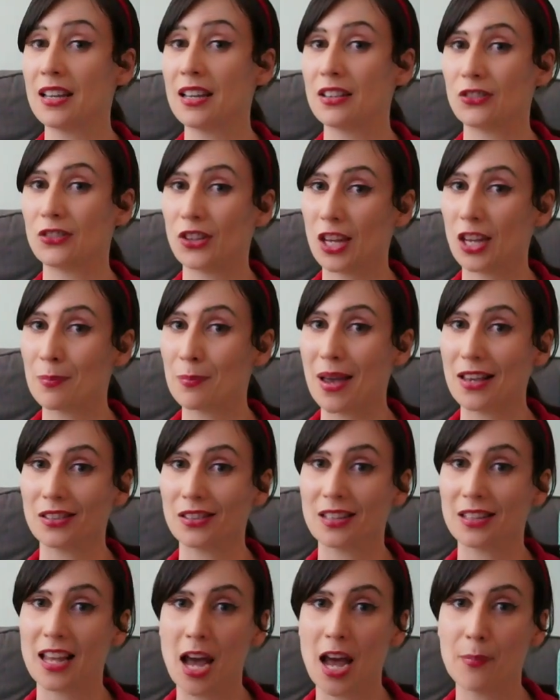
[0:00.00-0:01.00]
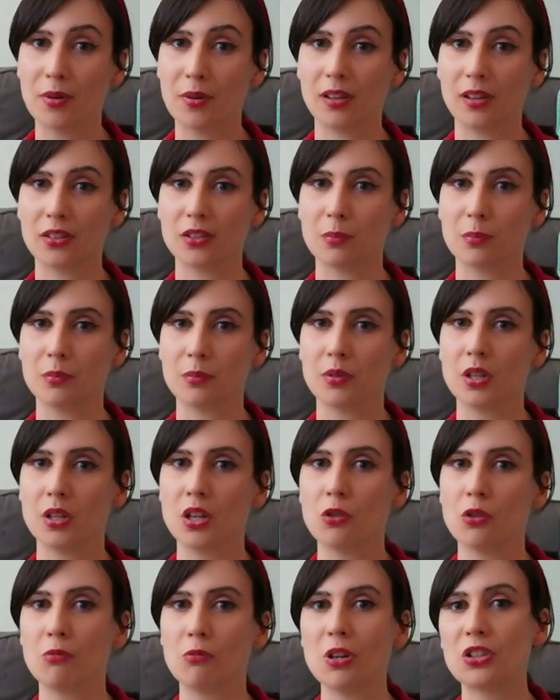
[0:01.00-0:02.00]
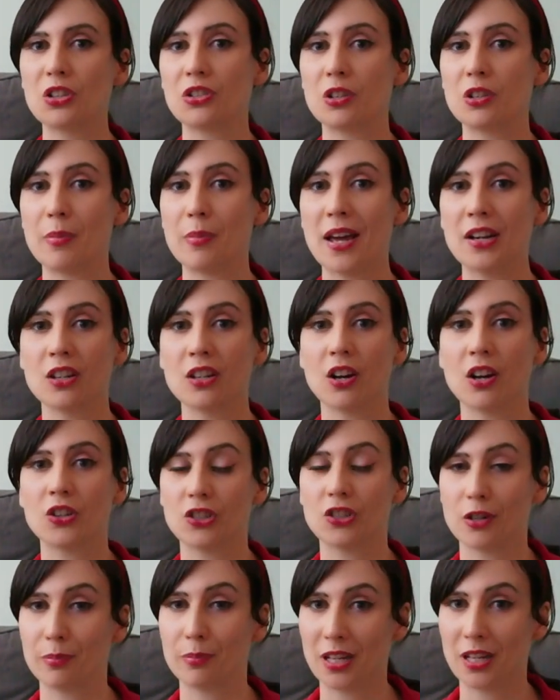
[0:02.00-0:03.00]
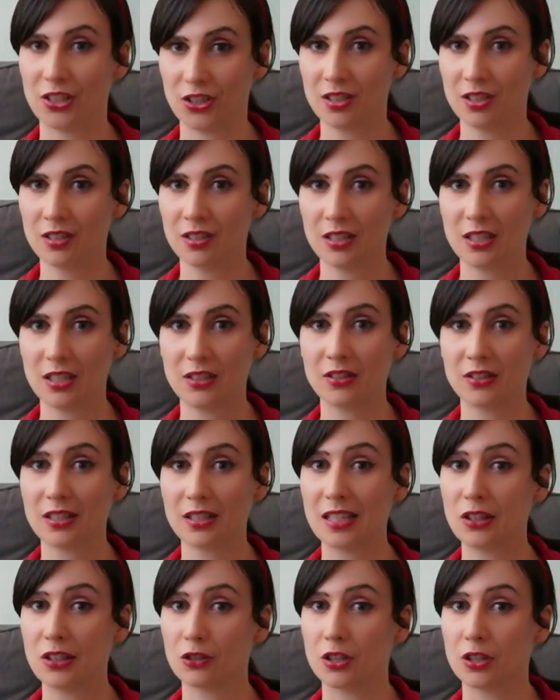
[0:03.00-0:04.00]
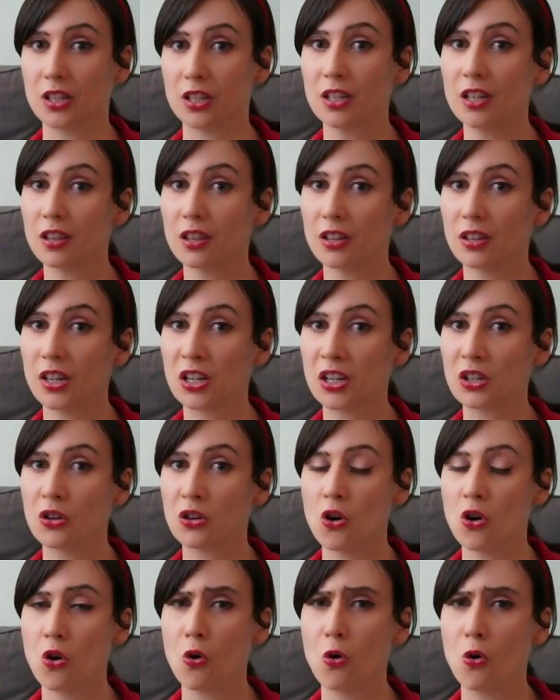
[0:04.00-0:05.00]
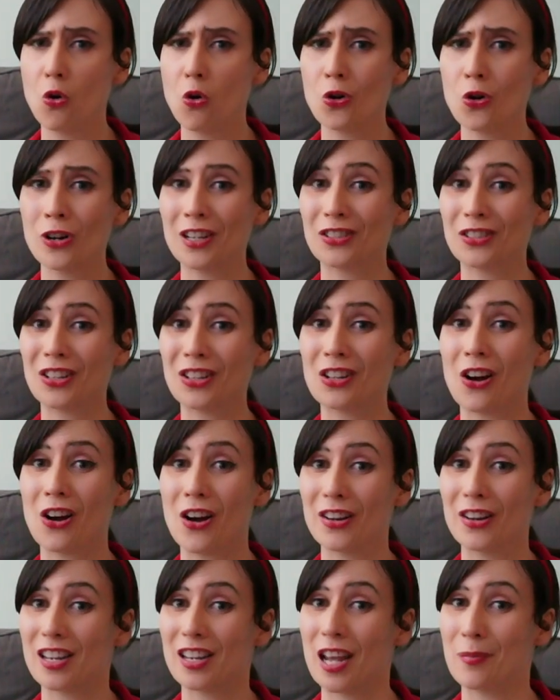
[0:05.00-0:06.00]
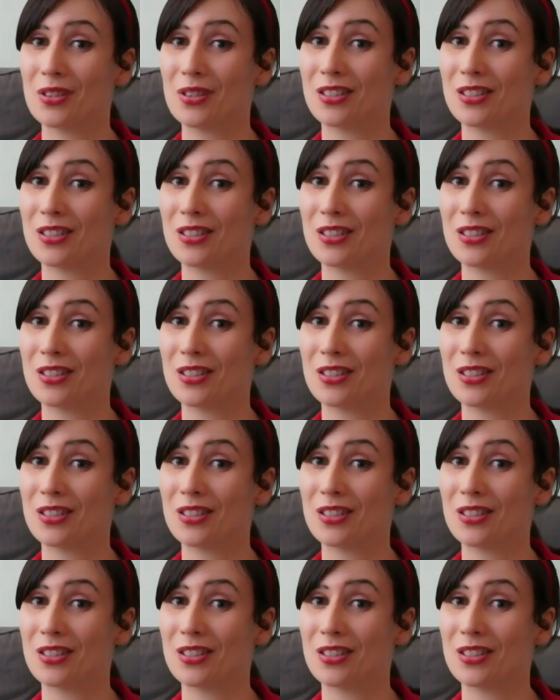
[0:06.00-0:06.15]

same as in capitalism, which, depending on your opinion, is either a good thing or it's a goddamn